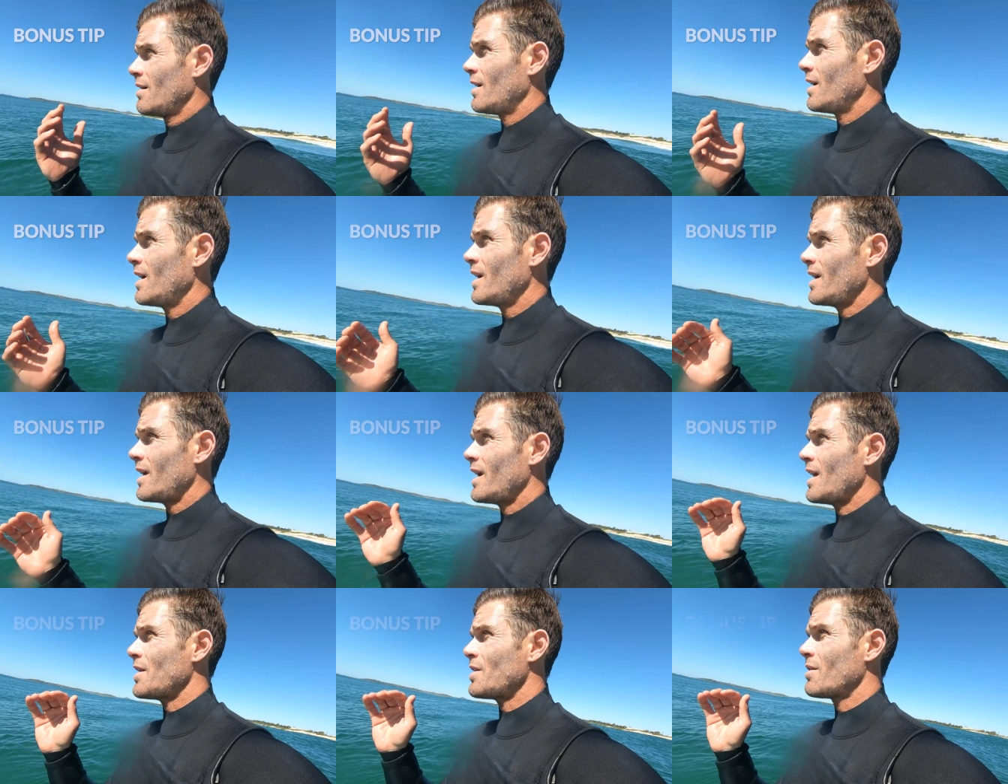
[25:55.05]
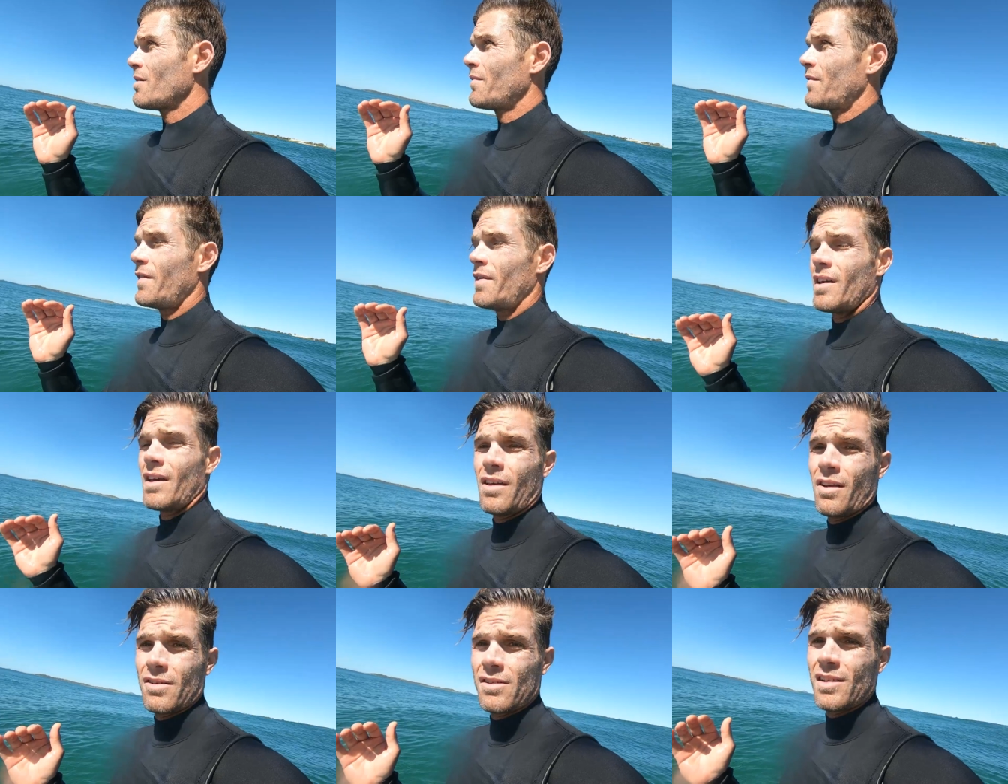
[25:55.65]
right? And you're
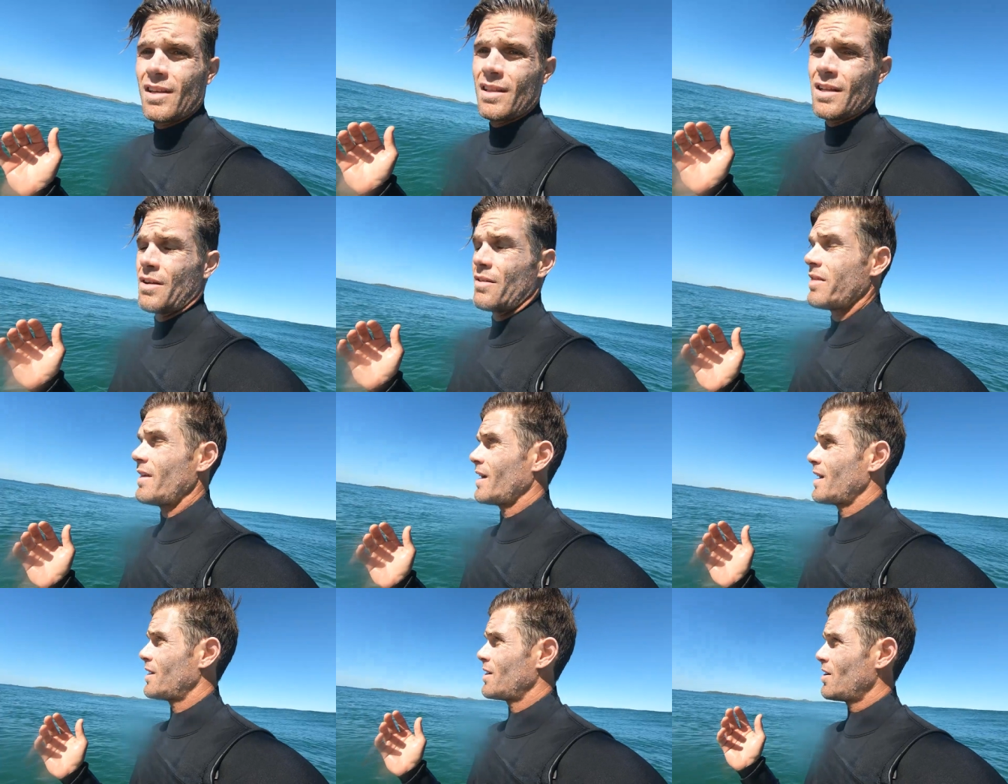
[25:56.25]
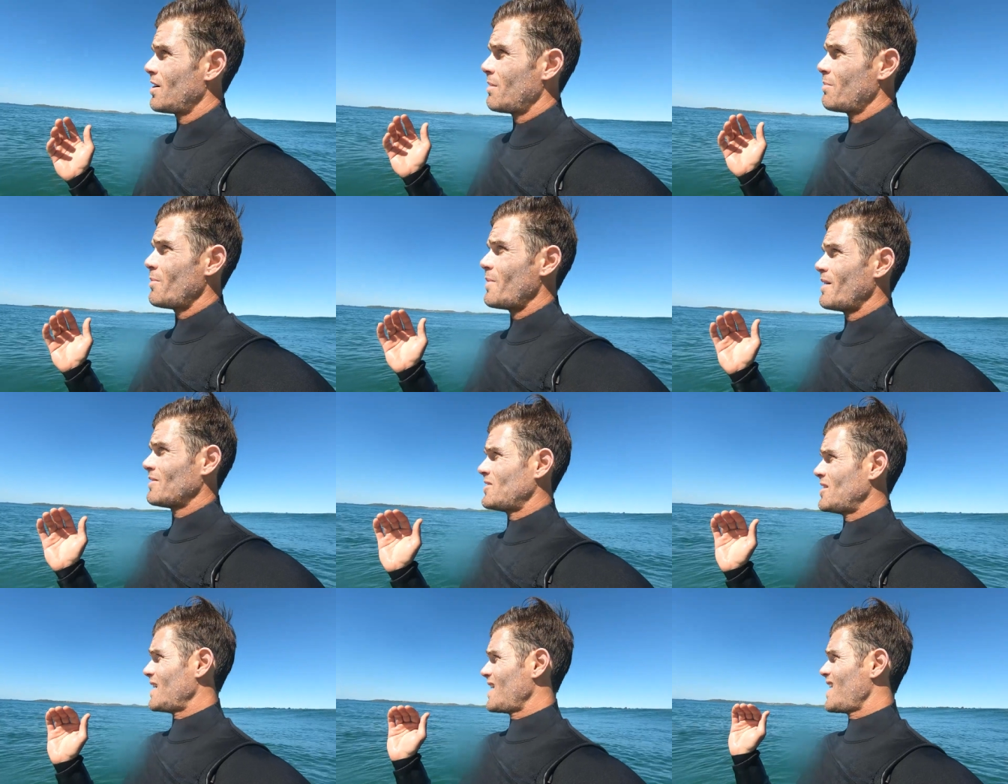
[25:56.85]
sitting there thinking, oh, I'm
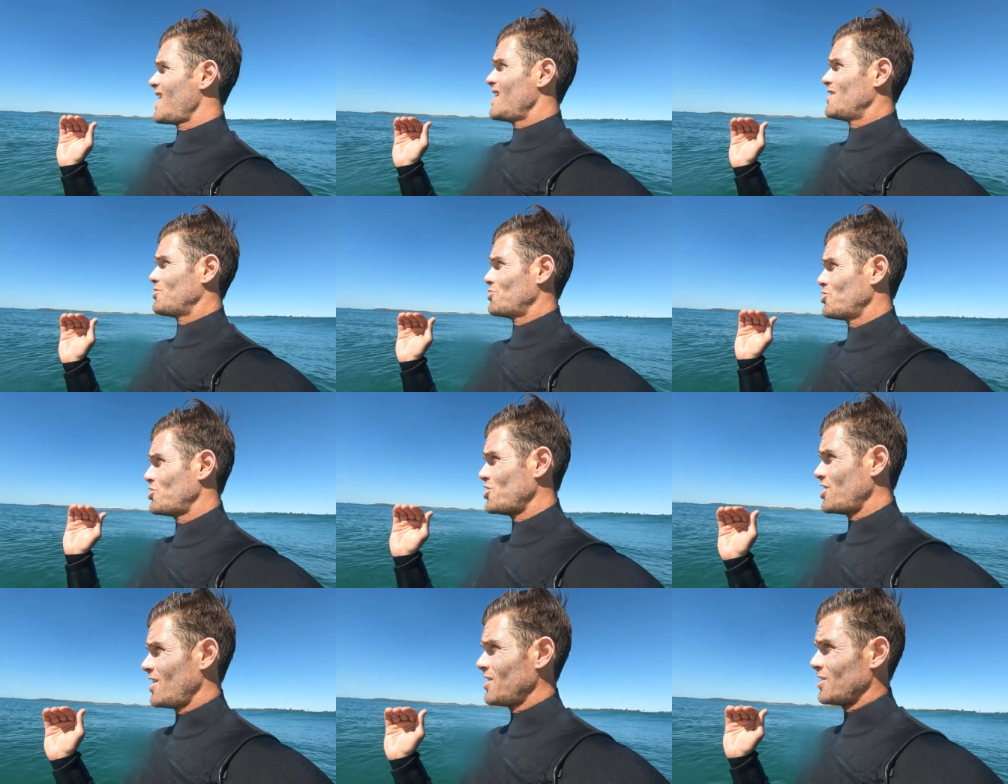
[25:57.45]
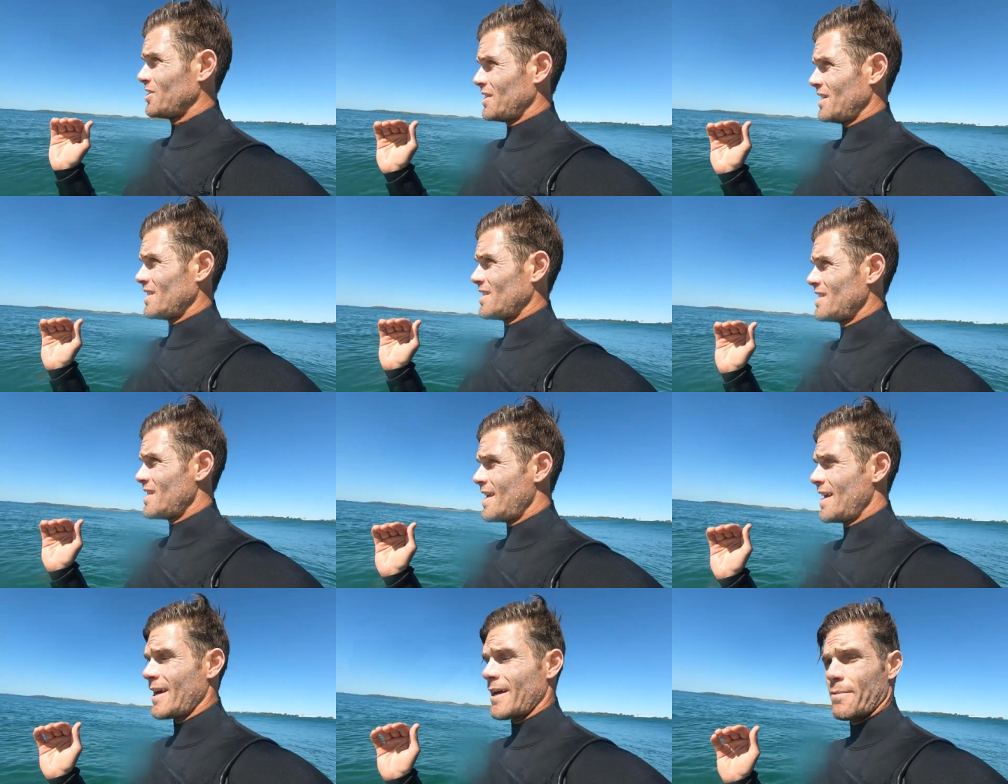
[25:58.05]
about to eat on this
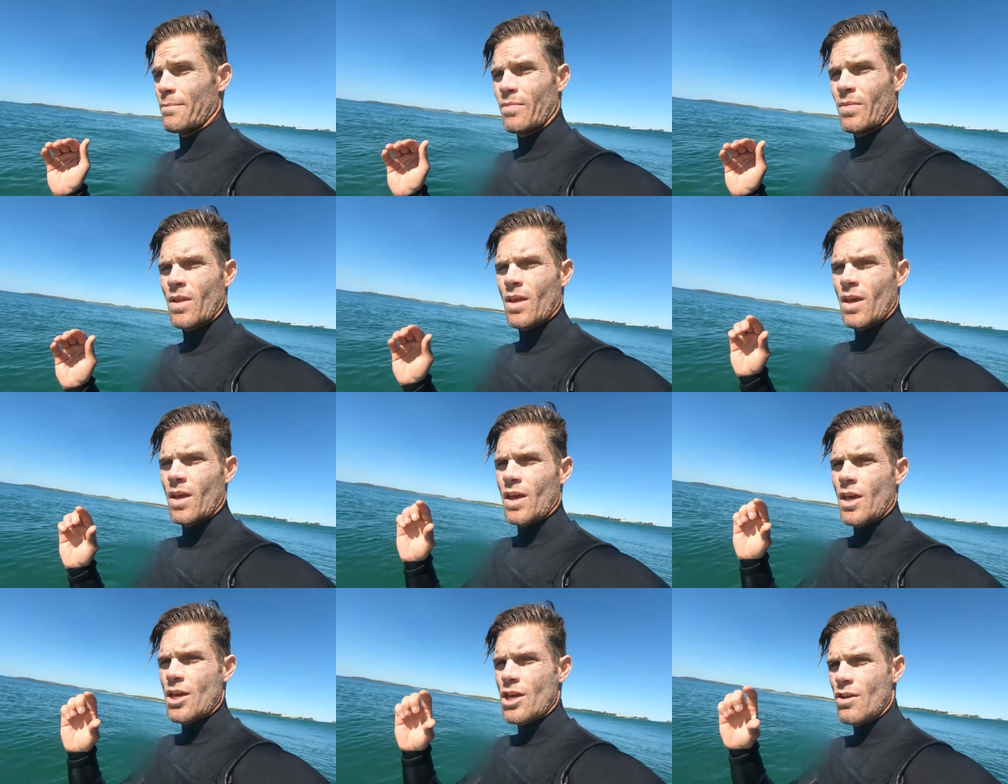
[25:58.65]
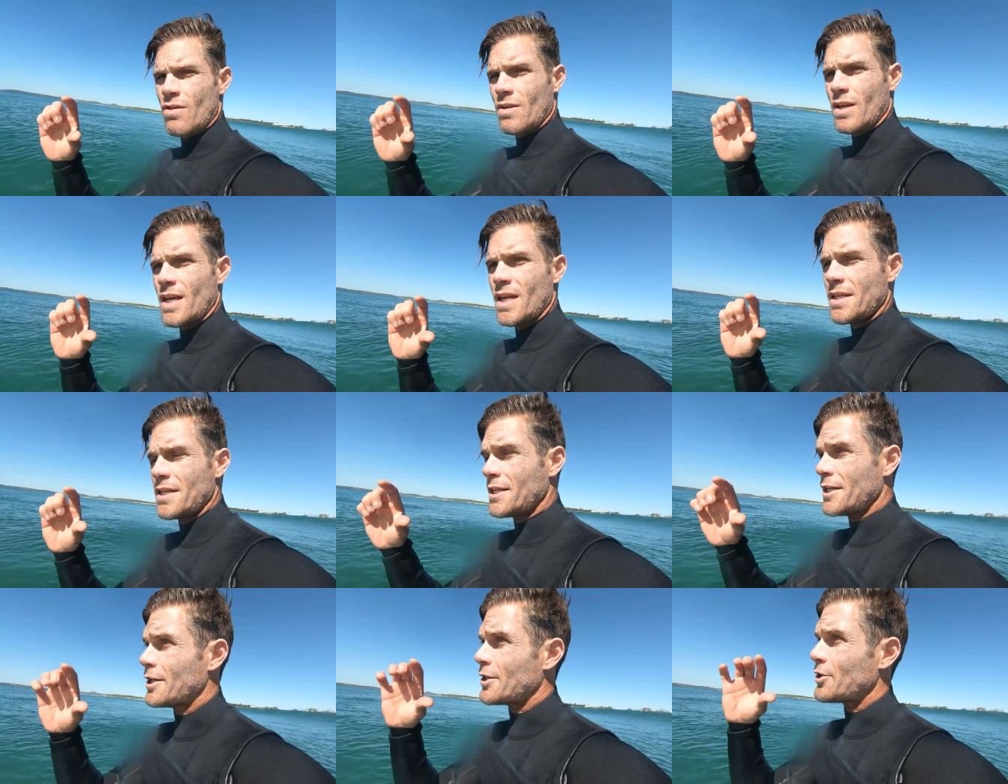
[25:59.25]
thing. You need to